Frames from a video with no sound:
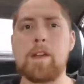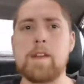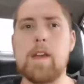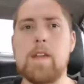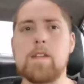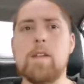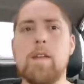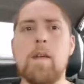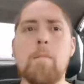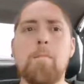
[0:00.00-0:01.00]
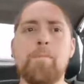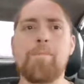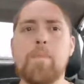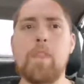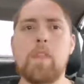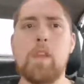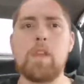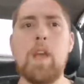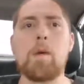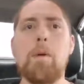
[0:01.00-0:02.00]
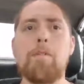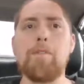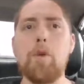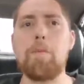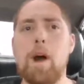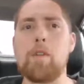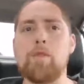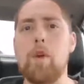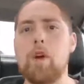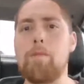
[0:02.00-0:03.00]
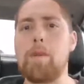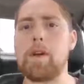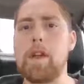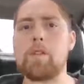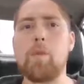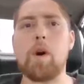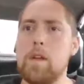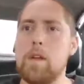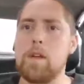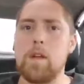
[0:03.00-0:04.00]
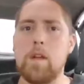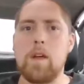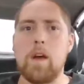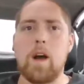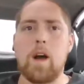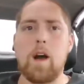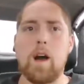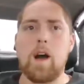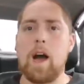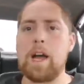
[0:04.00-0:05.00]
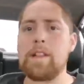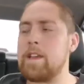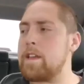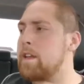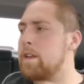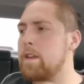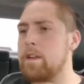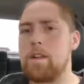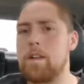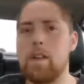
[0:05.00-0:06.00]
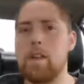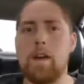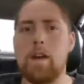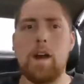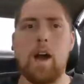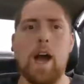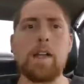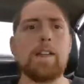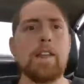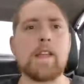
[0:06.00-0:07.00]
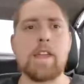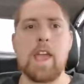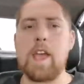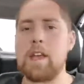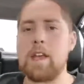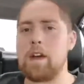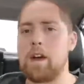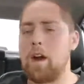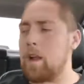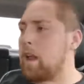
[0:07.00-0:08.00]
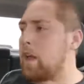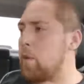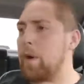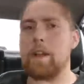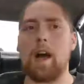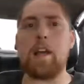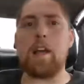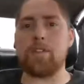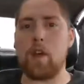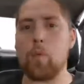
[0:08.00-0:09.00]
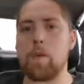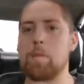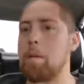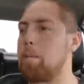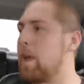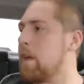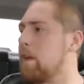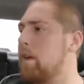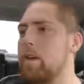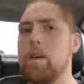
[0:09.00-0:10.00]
Something like that. Yeah, I'm a few pounds off, but guess what? I didn't gain a lot of weight. I stuck with my plan.